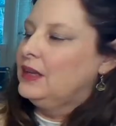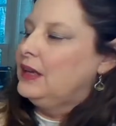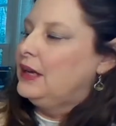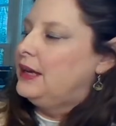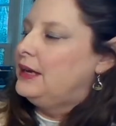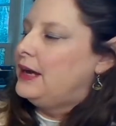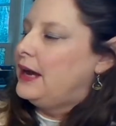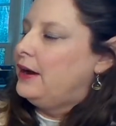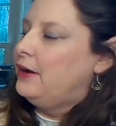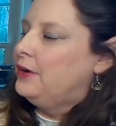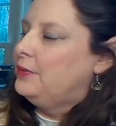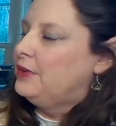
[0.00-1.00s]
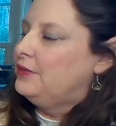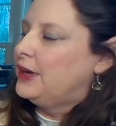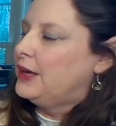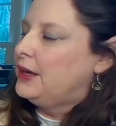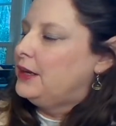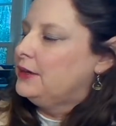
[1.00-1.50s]
And now if I
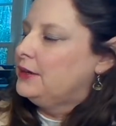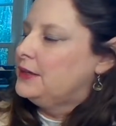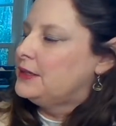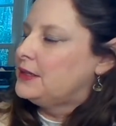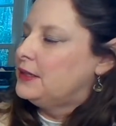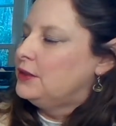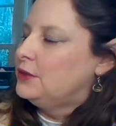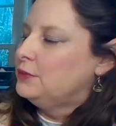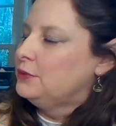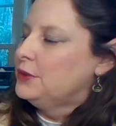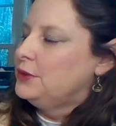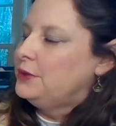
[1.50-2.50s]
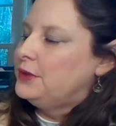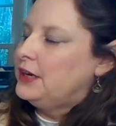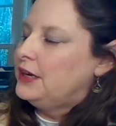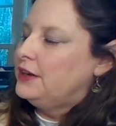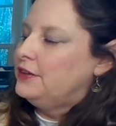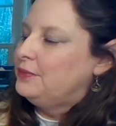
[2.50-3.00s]
color this in, the root
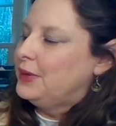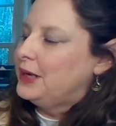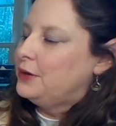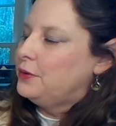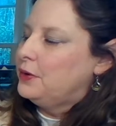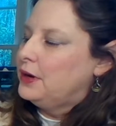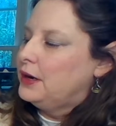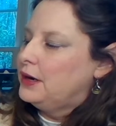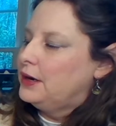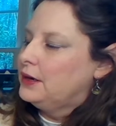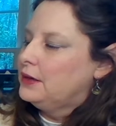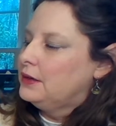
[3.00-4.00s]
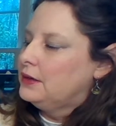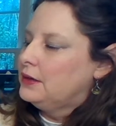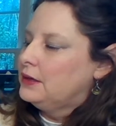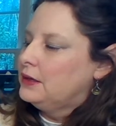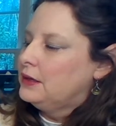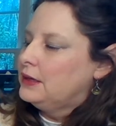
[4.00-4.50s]
of my chord
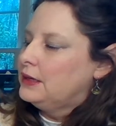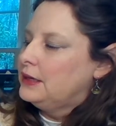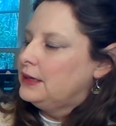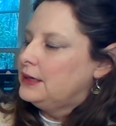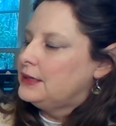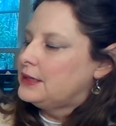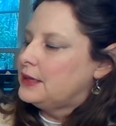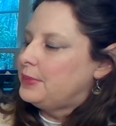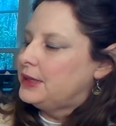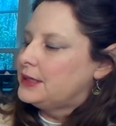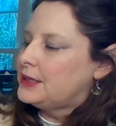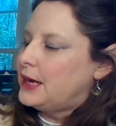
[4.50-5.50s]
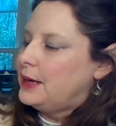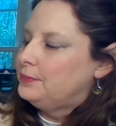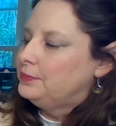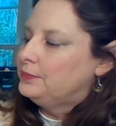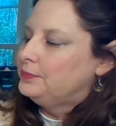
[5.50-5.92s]
is up on the top.